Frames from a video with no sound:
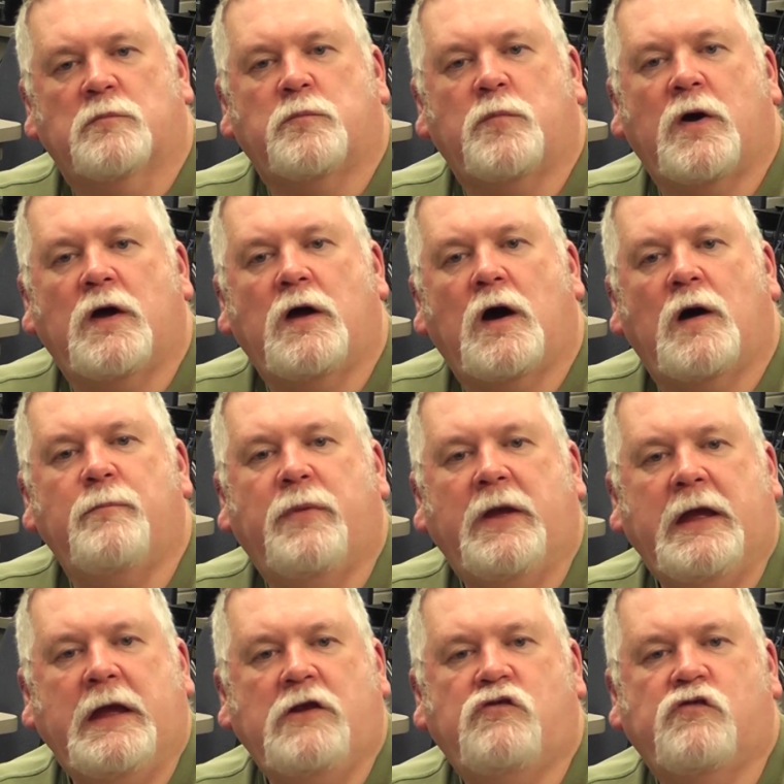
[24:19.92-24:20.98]
But on
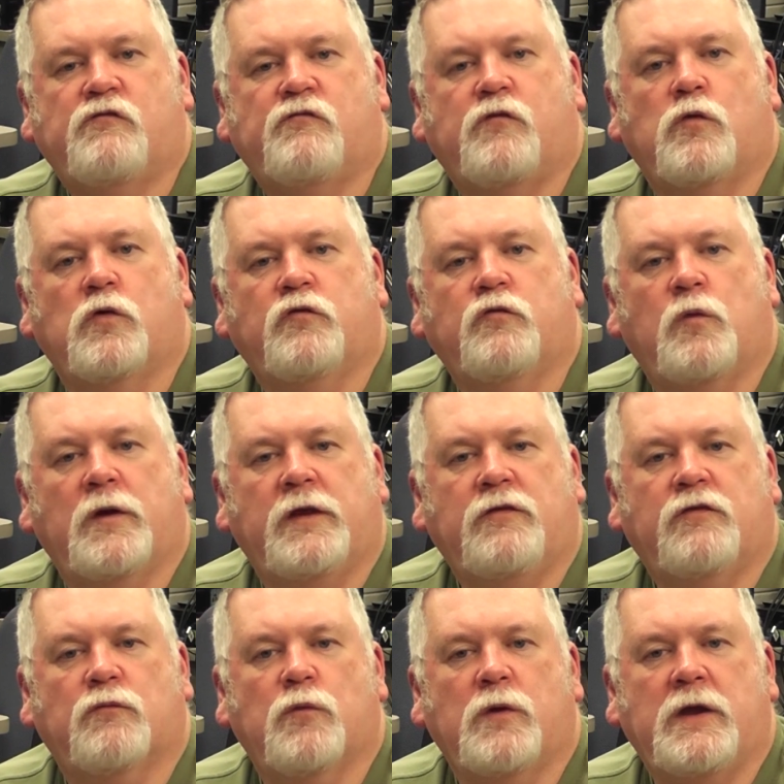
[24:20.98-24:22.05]
page
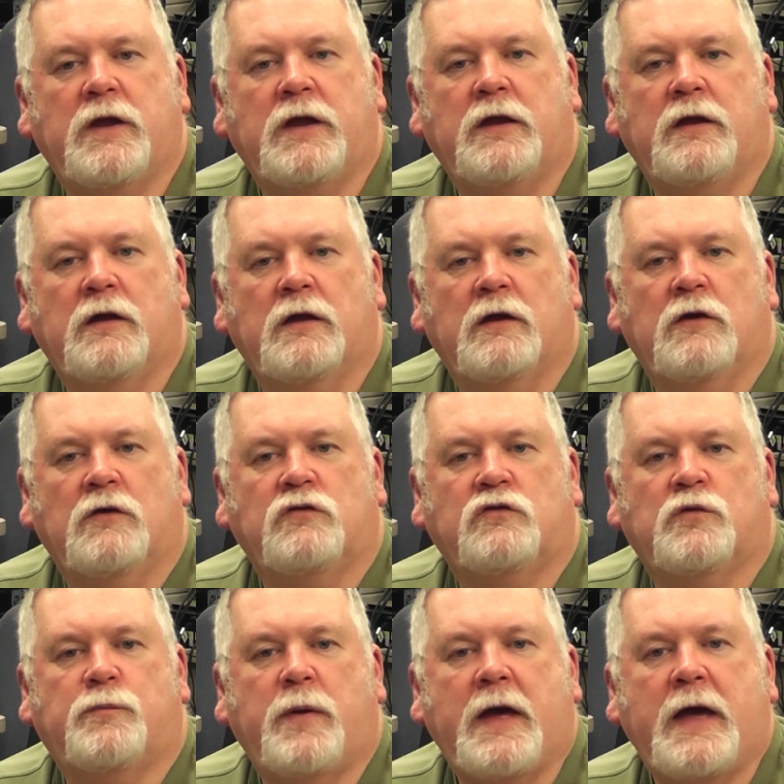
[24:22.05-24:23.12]
423,
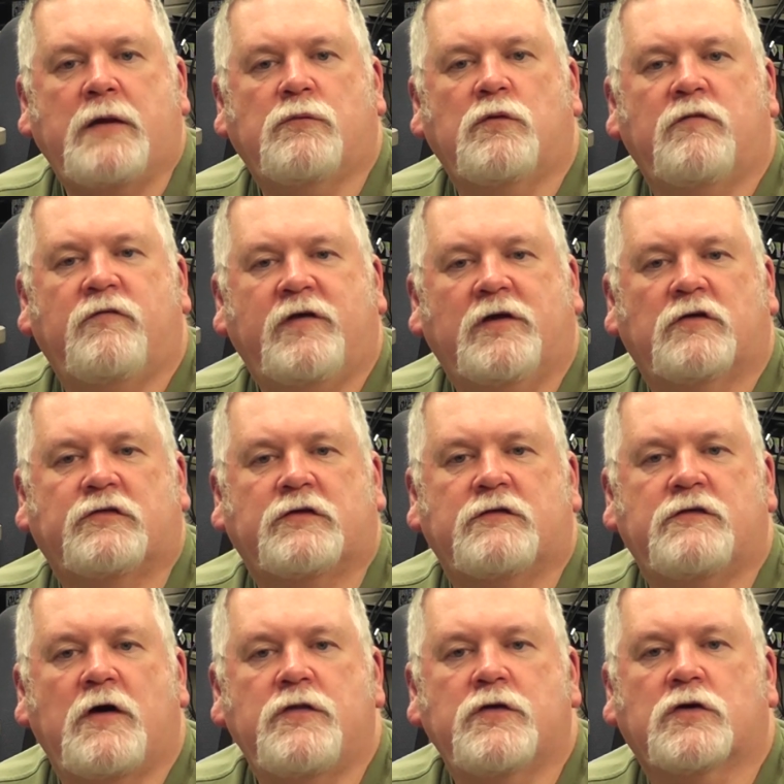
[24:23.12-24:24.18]
Dupin reveals
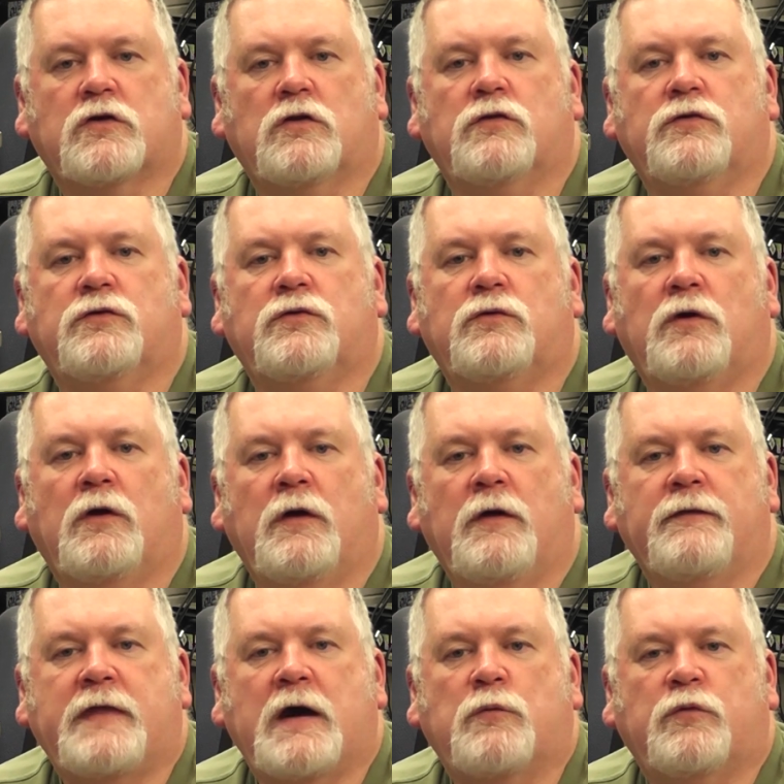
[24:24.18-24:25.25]
another clue
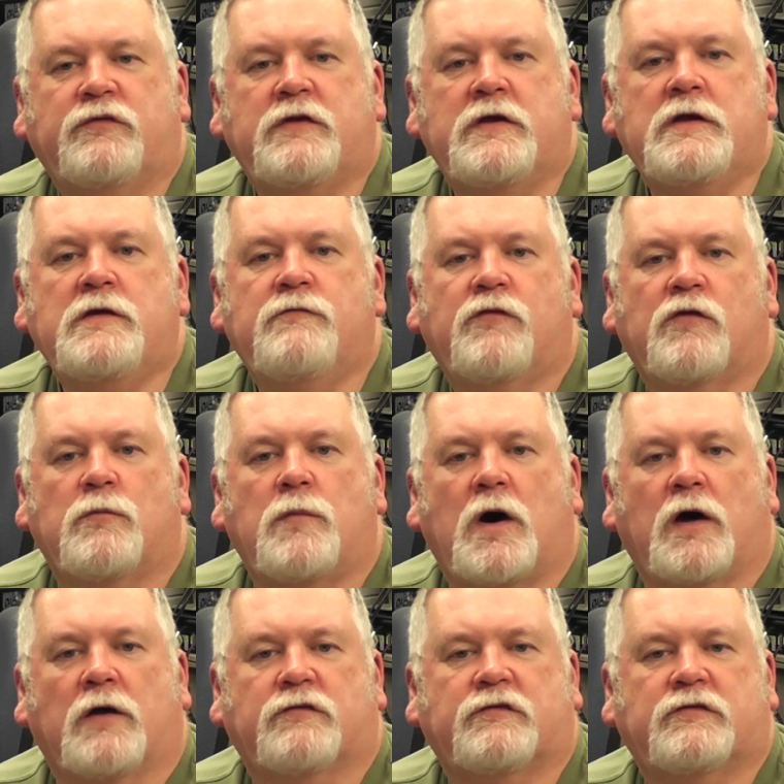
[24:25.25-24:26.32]
that was hidden from
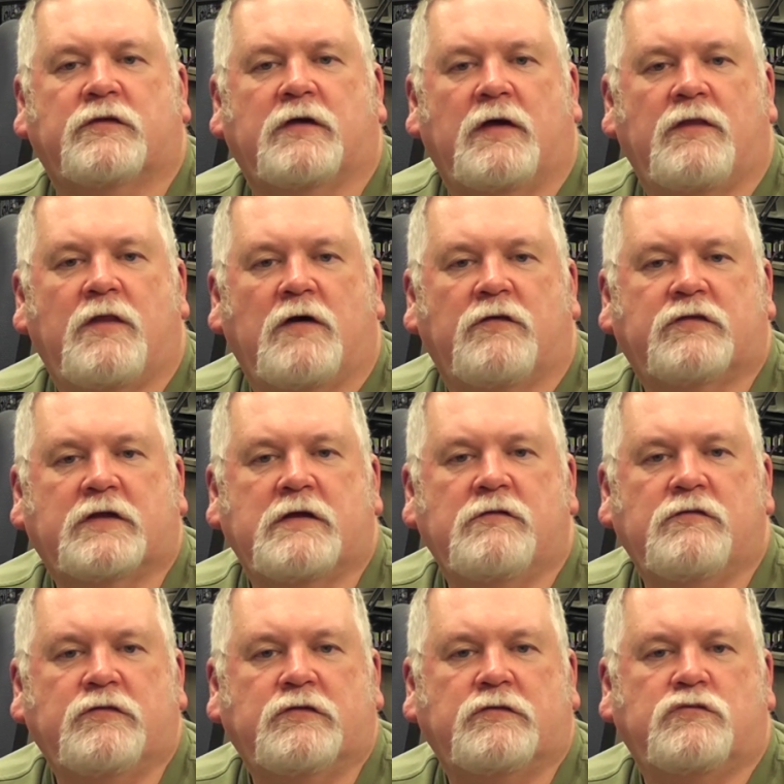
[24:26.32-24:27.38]
us, and thus
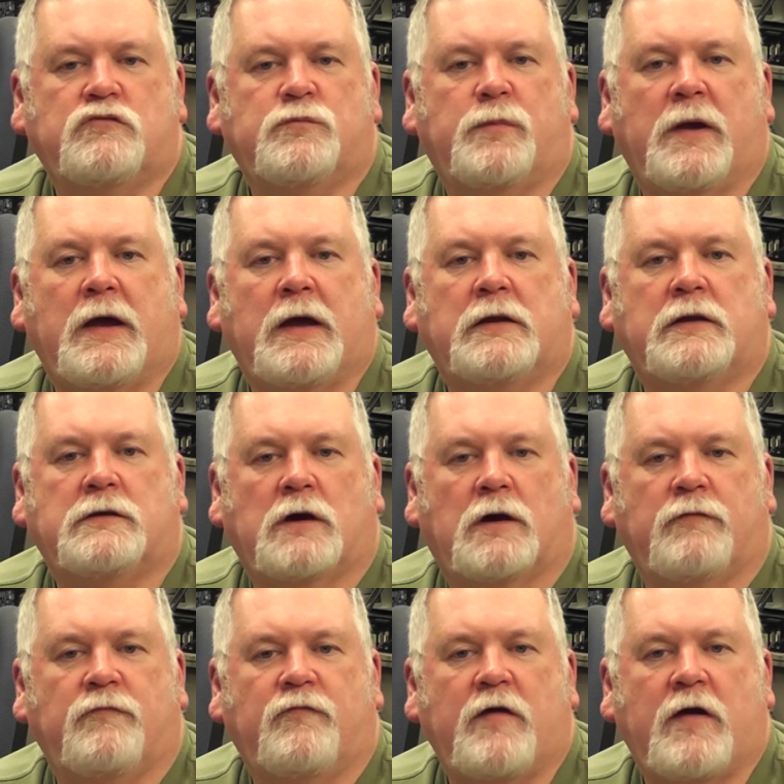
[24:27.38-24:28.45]
gives Dupin an
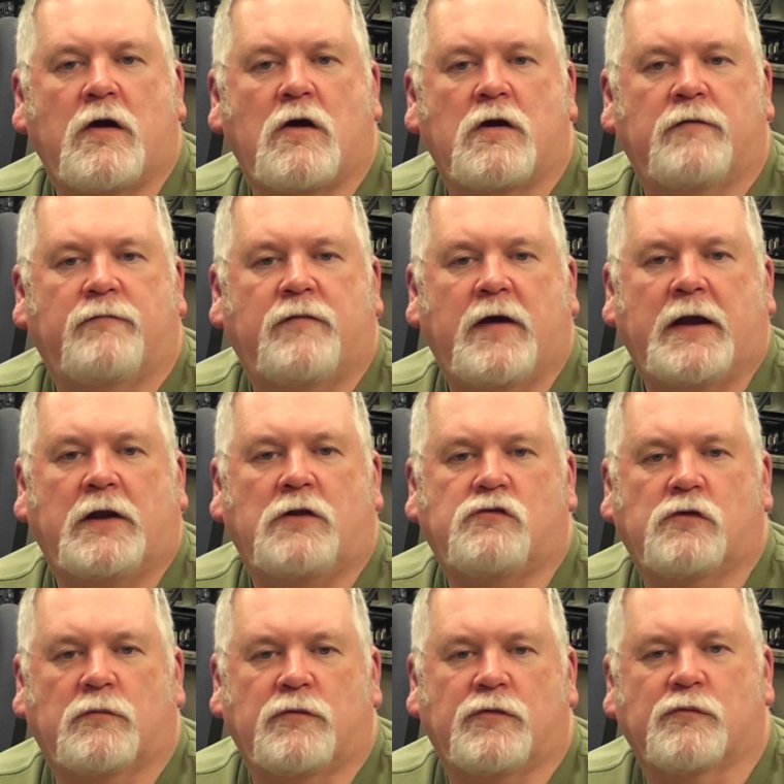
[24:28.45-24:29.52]
unfair
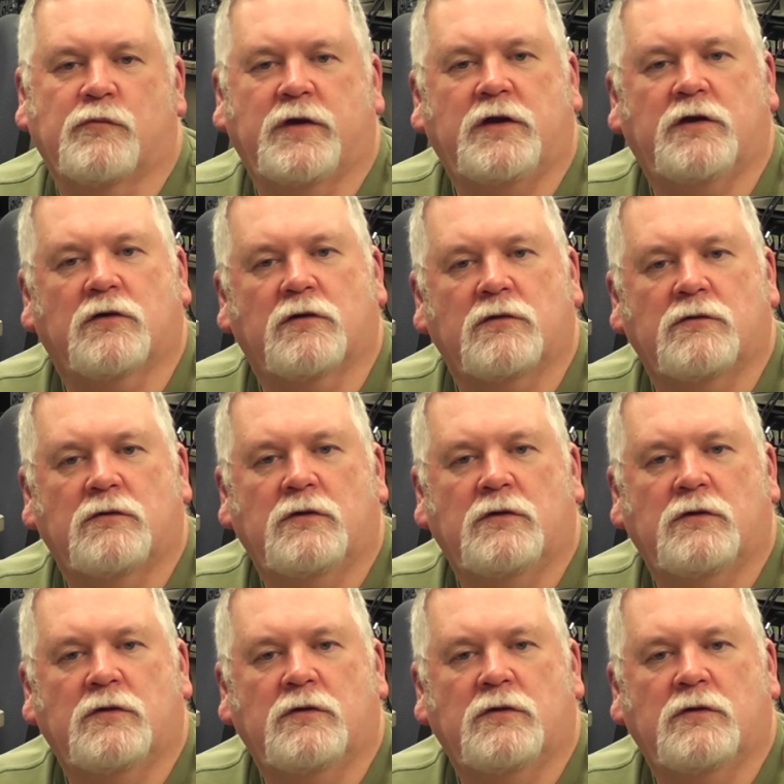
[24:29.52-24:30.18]
advantage over the reader.